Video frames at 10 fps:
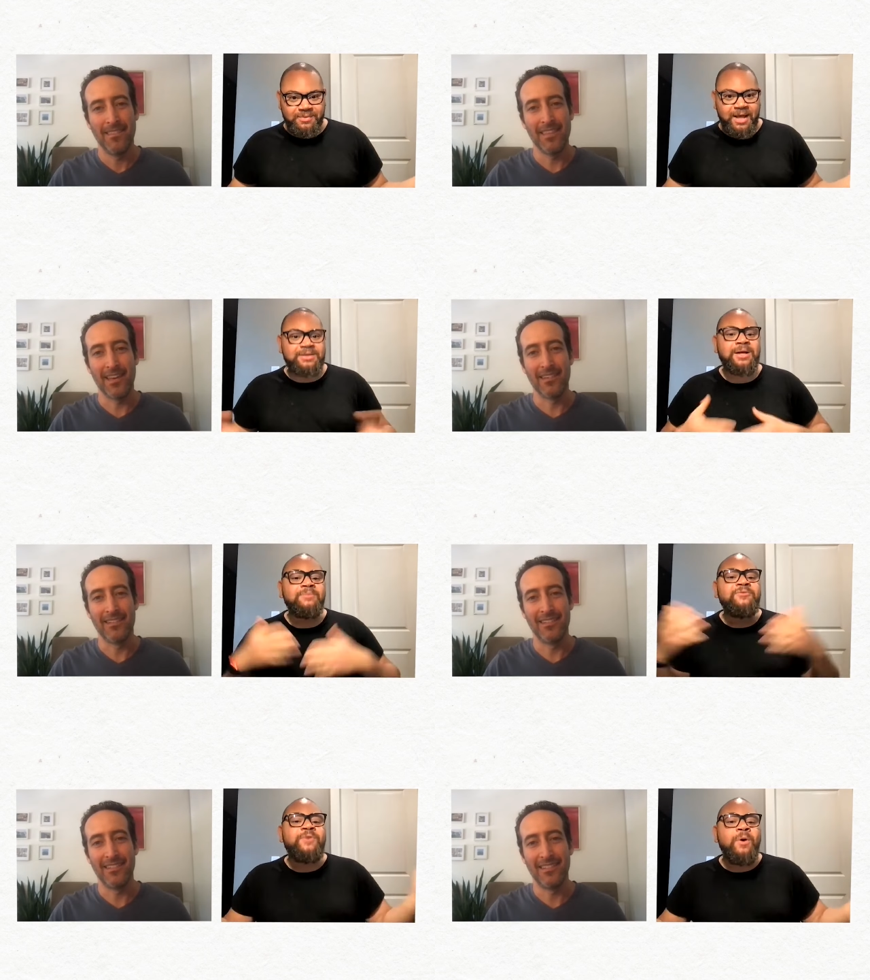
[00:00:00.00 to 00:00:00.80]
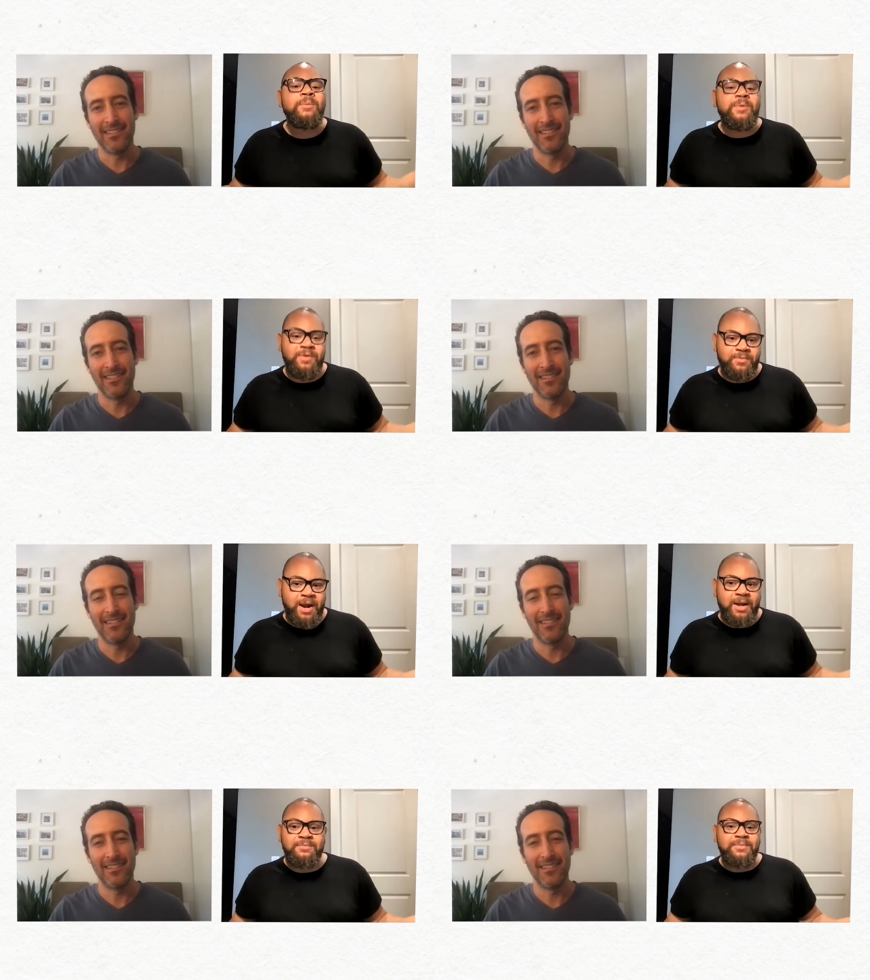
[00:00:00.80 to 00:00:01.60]
Speaker 1: like yeah. some form of it,
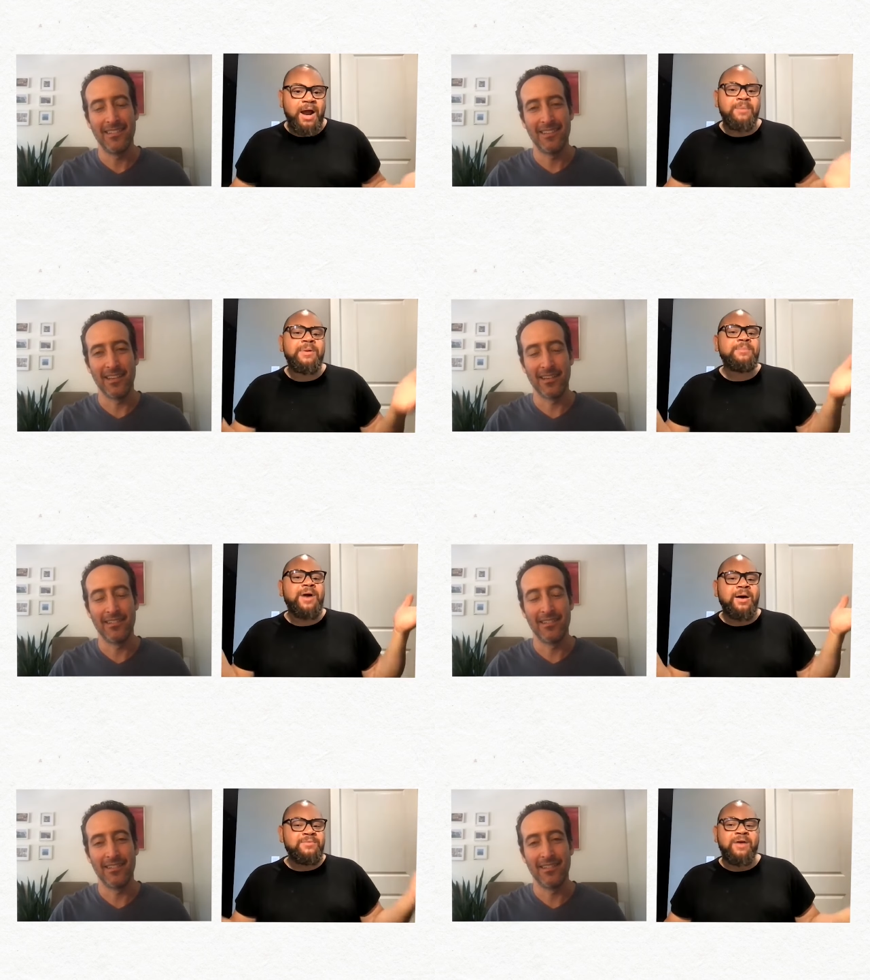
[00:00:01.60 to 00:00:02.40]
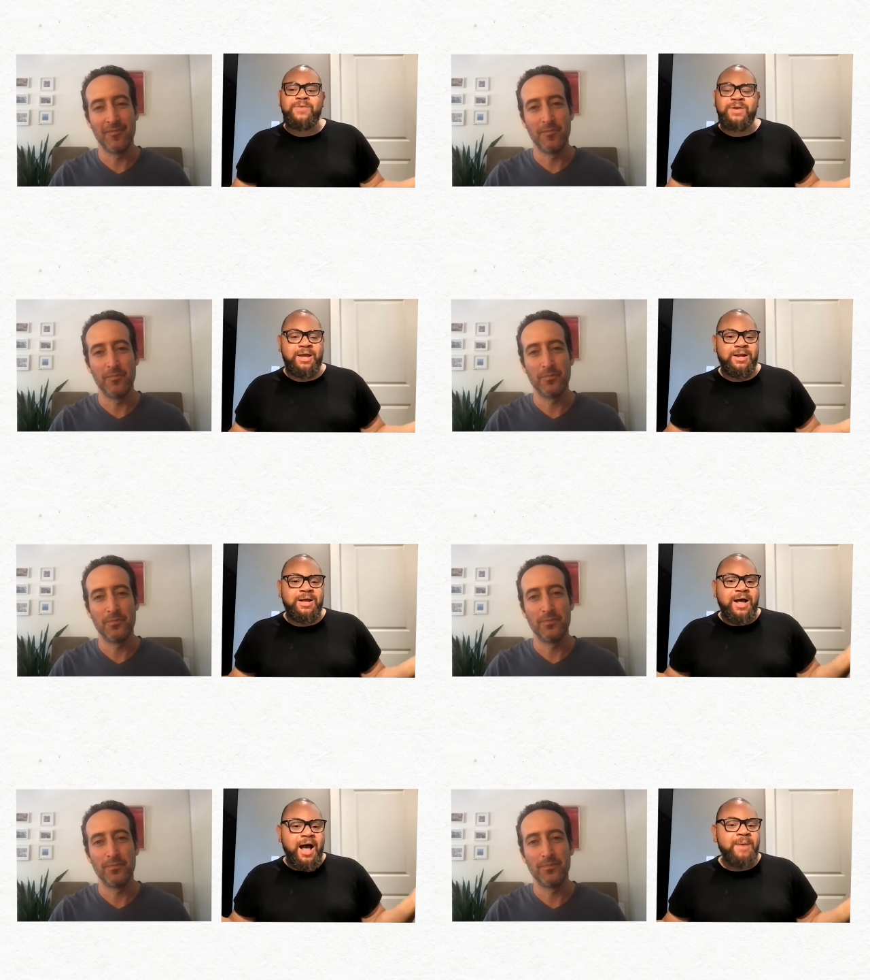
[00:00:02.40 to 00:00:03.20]
right? I remember, I'll never forget,
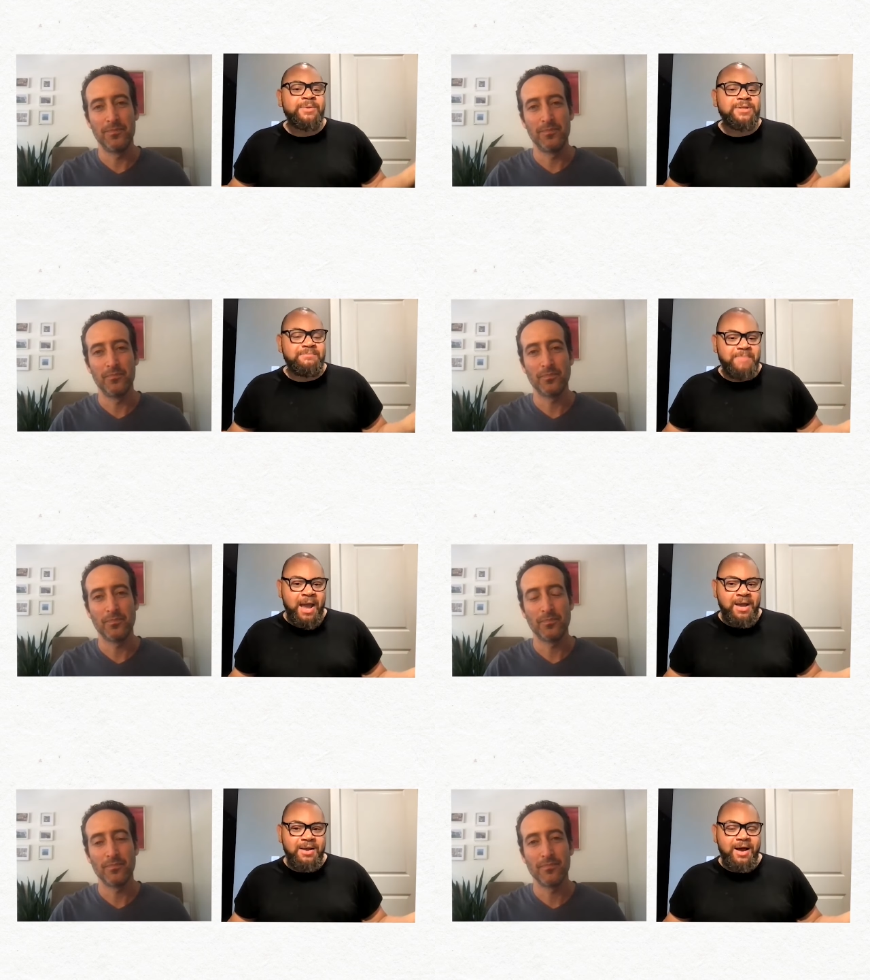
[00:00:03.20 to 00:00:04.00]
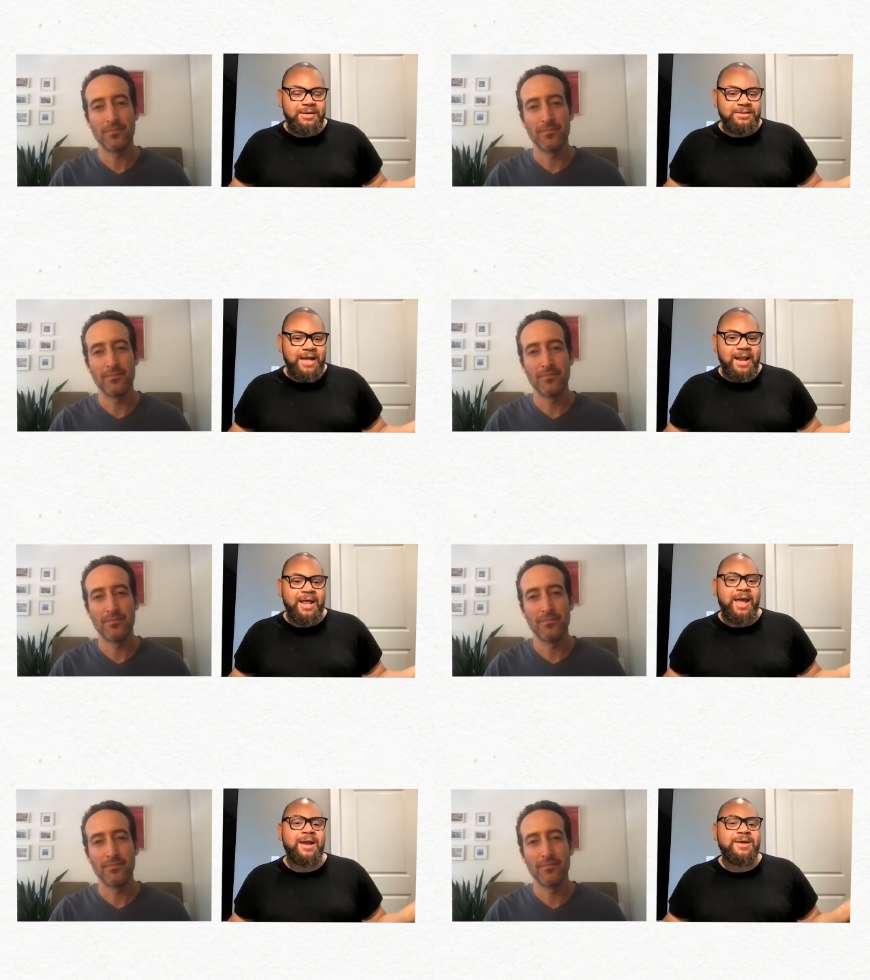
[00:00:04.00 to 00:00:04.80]
I was in Bangkok,
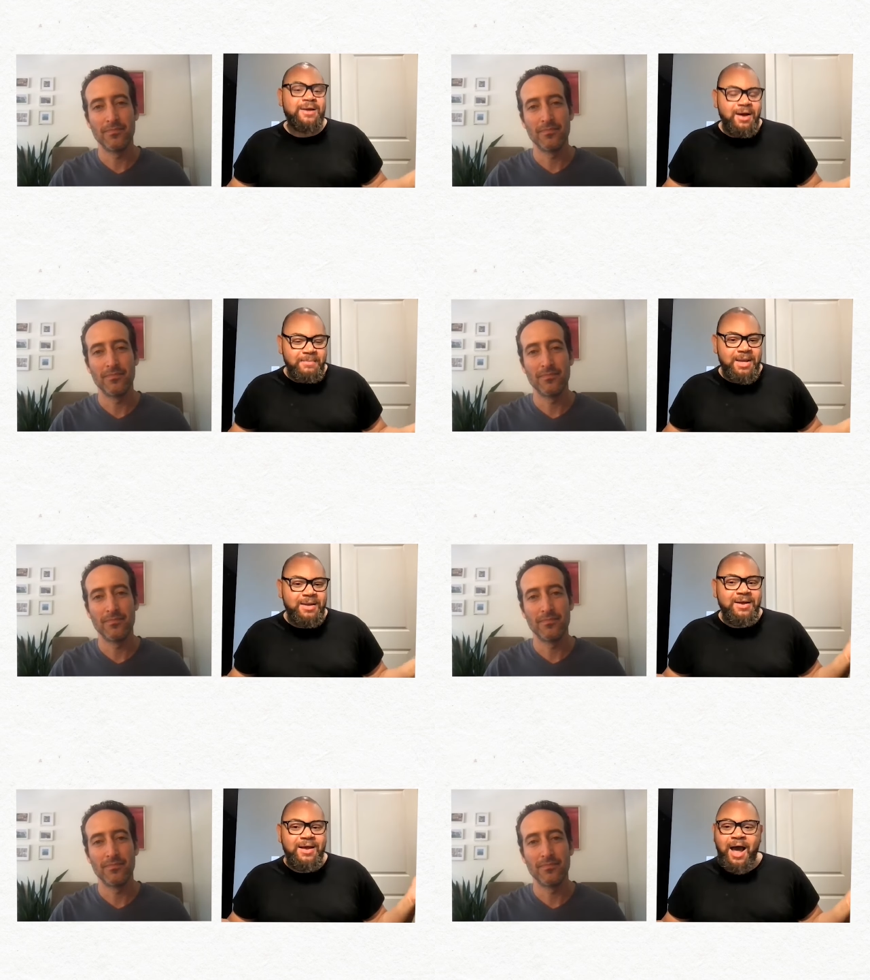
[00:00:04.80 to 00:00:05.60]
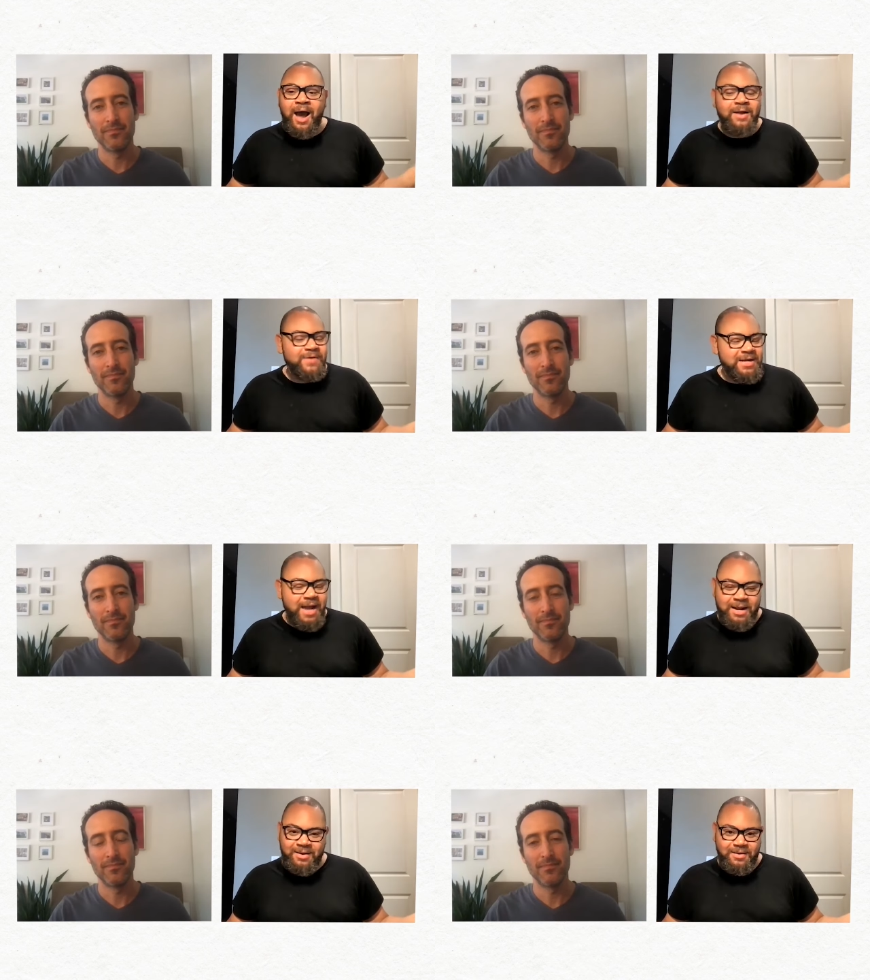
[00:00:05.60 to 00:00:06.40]
Thailand, coming out of a
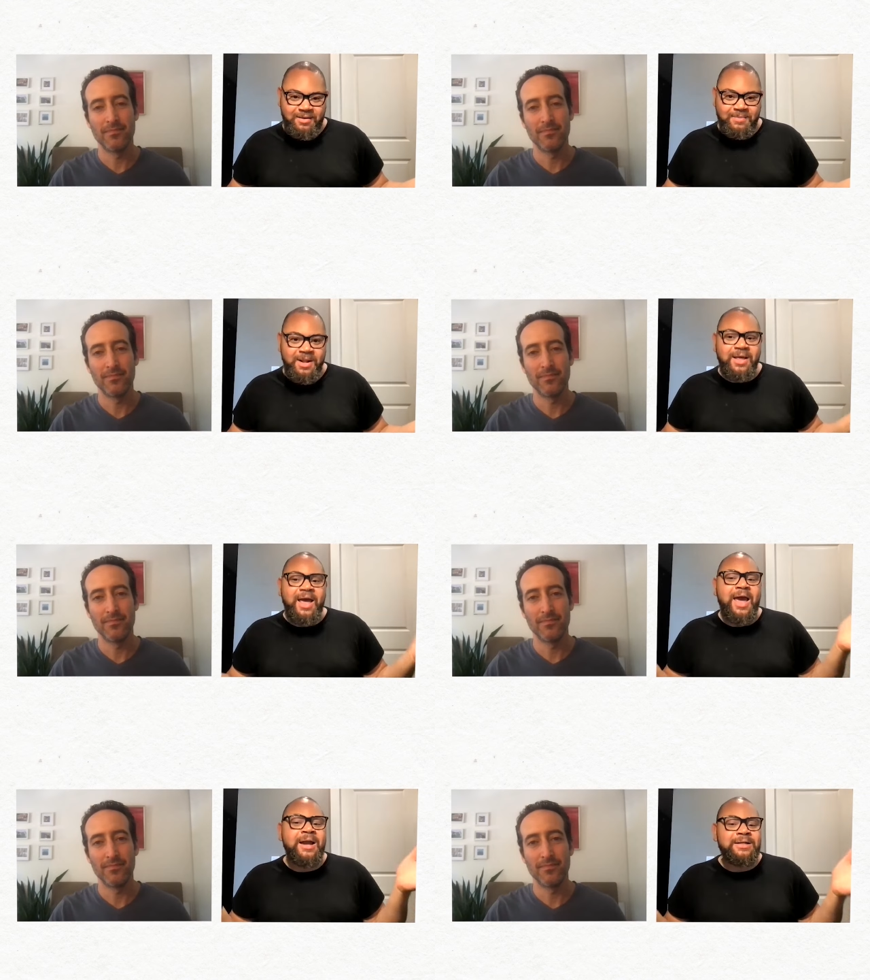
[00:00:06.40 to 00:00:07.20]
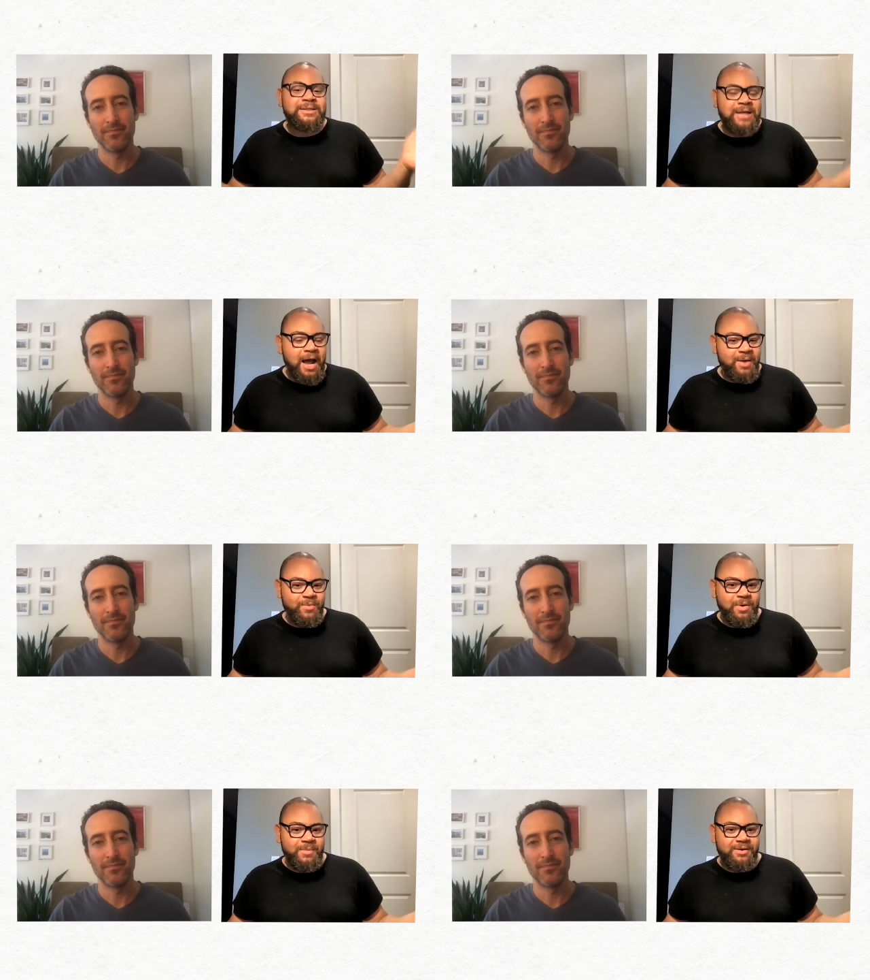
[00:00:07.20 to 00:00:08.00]
nightclub, and a Thai
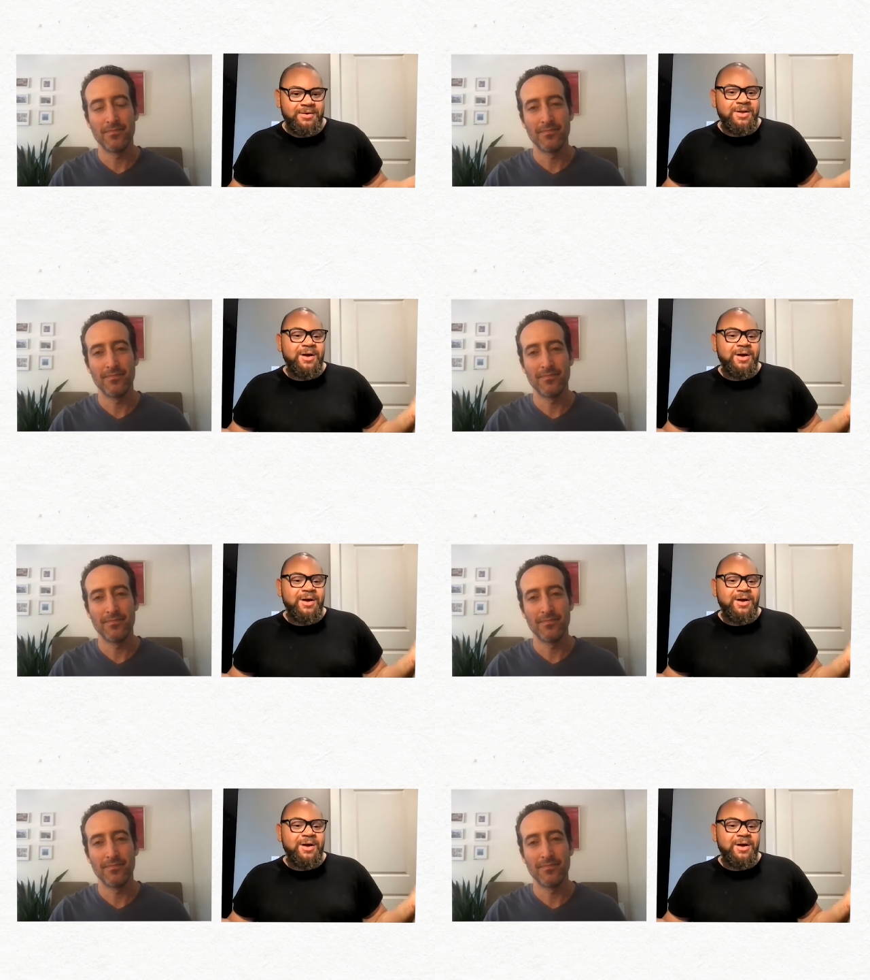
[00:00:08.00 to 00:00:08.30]
woman